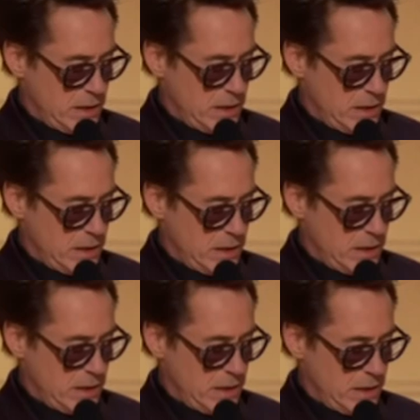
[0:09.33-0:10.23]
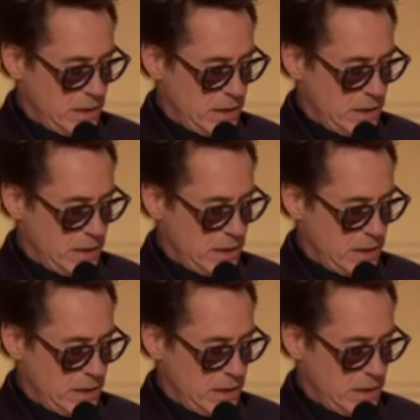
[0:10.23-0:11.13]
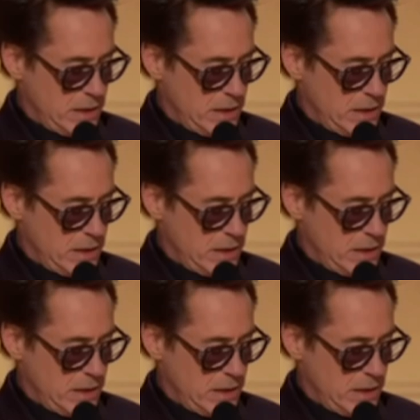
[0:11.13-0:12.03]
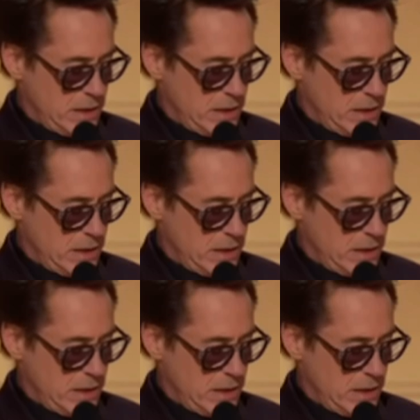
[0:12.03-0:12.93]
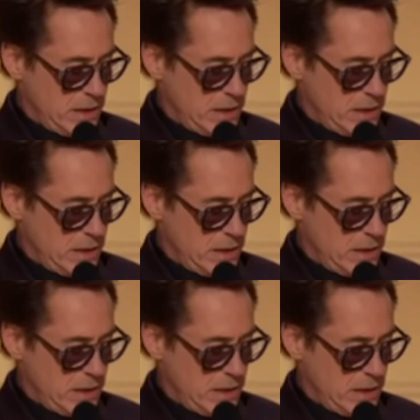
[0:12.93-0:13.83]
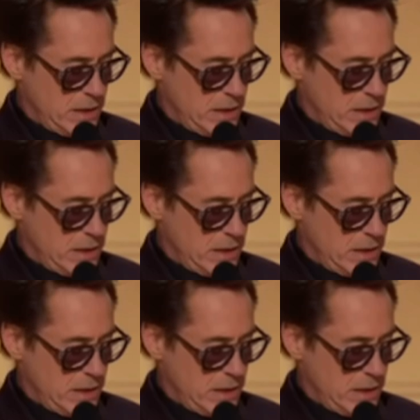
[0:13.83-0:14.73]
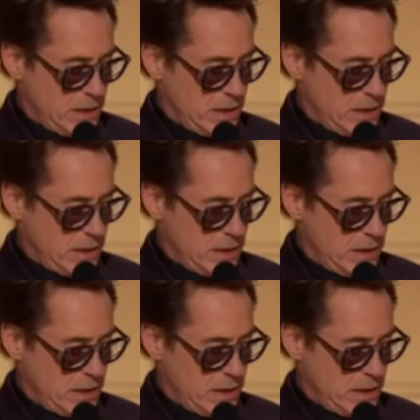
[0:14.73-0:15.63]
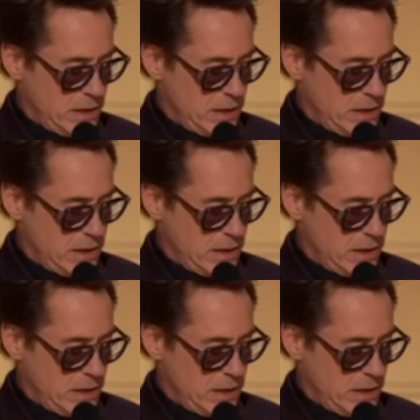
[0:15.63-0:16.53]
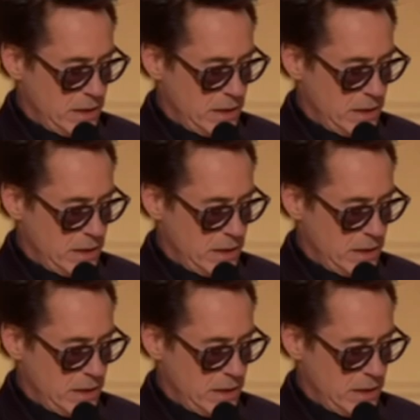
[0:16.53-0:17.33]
[no speech]